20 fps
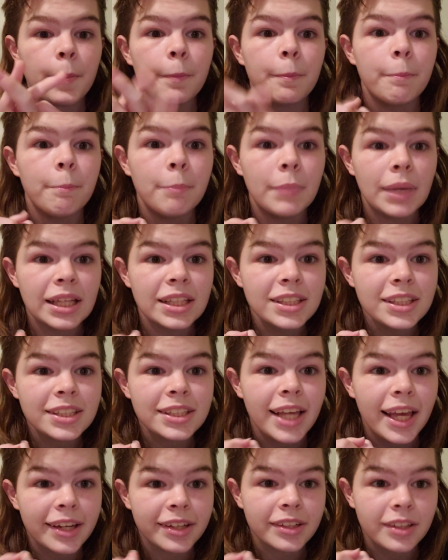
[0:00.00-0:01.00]
Mints
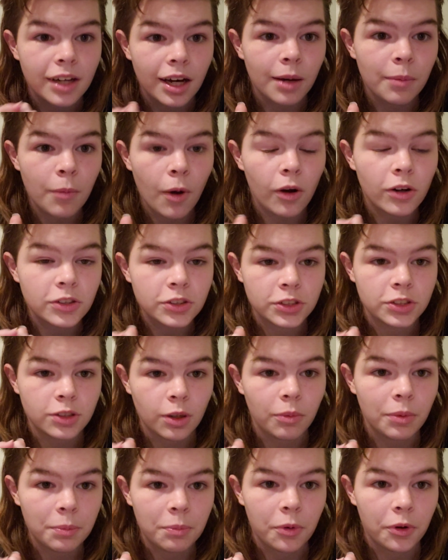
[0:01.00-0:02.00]
and gum are
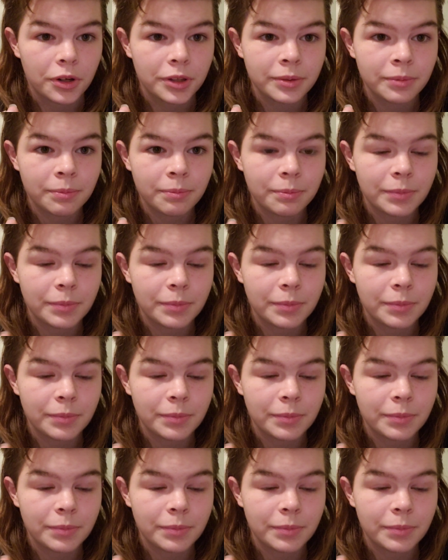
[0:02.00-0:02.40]
so important